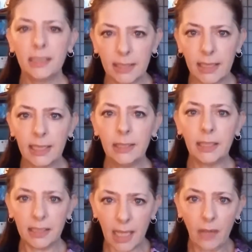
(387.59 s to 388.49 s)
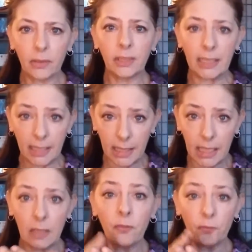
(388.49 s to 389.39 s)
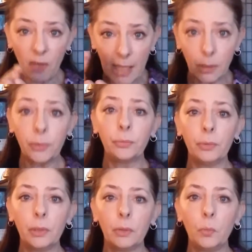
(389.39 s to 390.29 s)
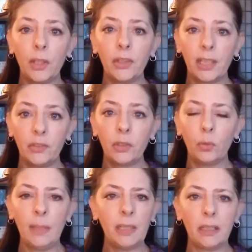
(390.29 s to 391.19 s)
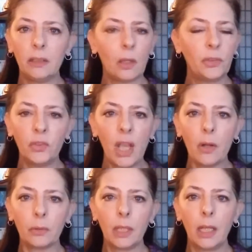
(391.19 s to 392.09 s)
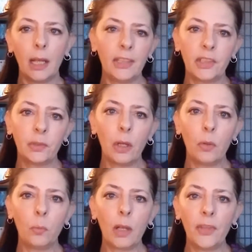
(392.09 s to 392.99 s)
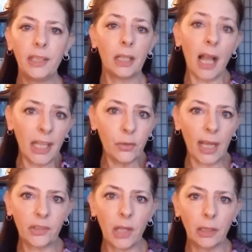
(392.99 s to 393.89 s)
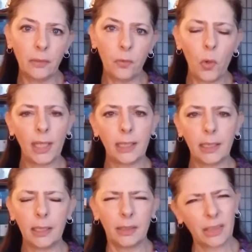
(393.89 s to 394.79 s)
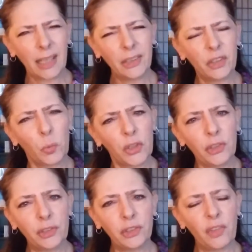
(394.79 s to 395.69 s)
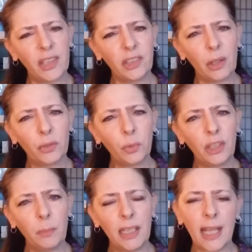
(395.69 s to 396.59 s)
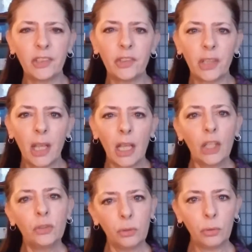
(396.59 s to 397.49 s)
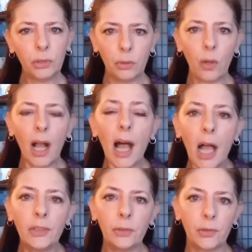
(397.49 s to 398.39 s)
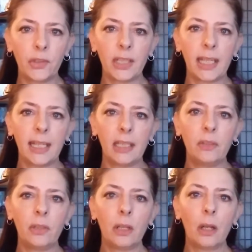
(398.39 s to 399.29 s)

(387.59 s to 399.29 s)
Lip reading: did the devil indeed follow through with his agreement? He goes, no. I says, oh, well, then the contract's null and void. And he kind of squishes his face. He goes, what do you mean? I says, do you understand